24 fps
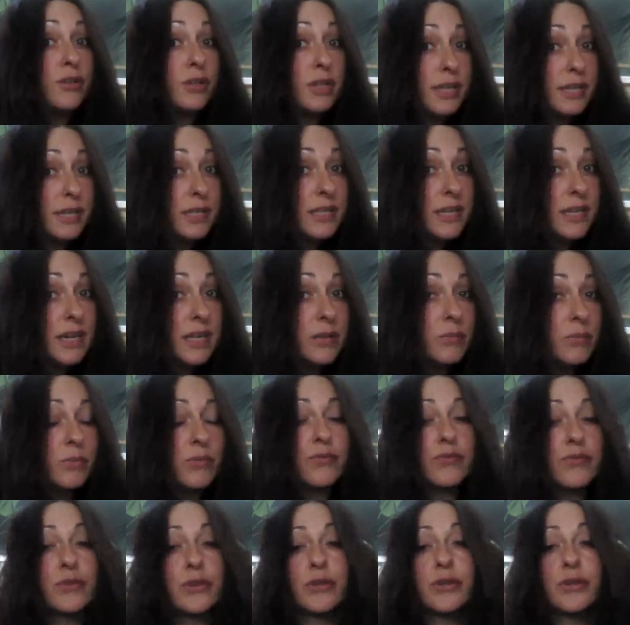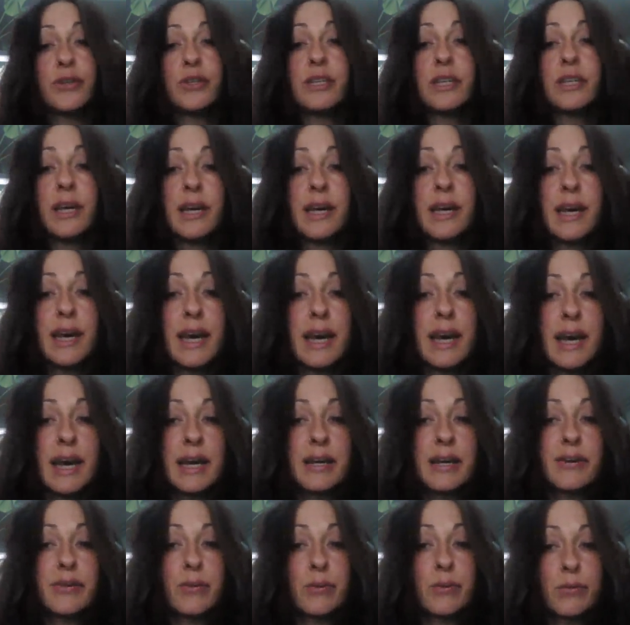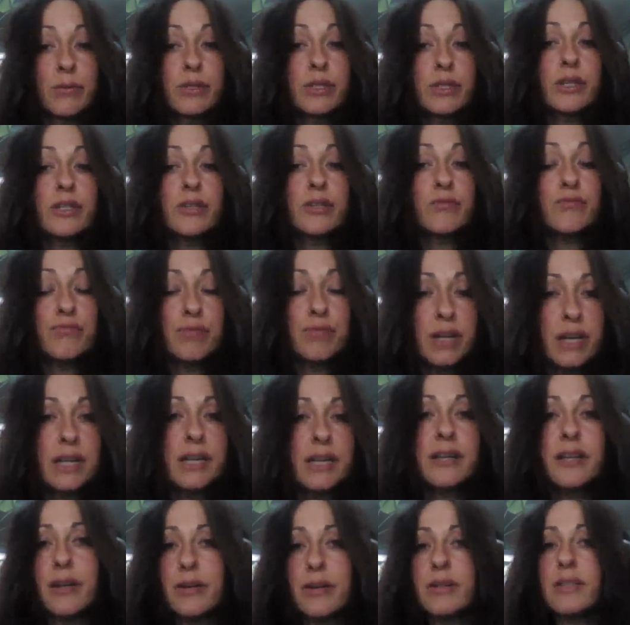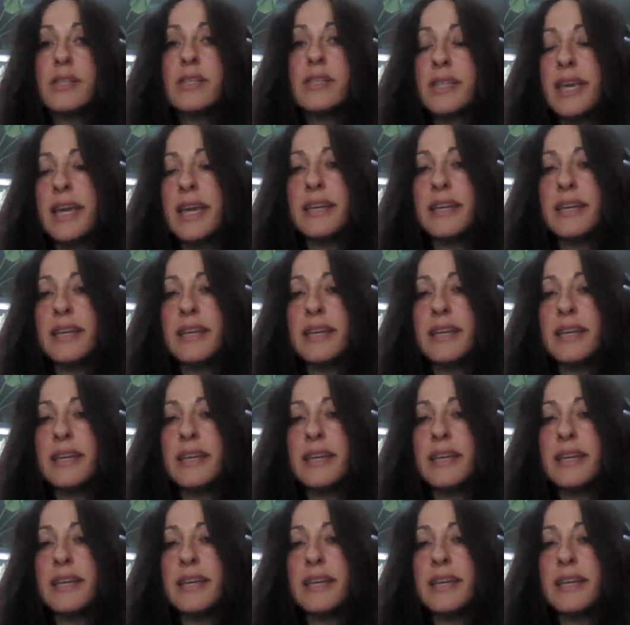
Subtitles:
You need to take them with food, and also you really notice